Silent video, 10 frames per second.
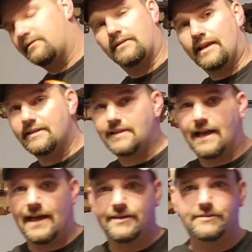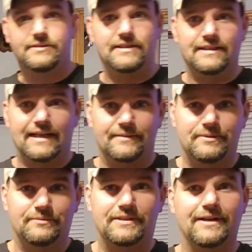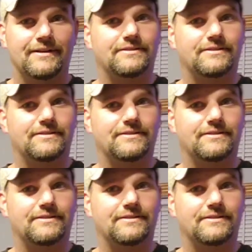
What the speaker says: Things I don't see a lot of people carry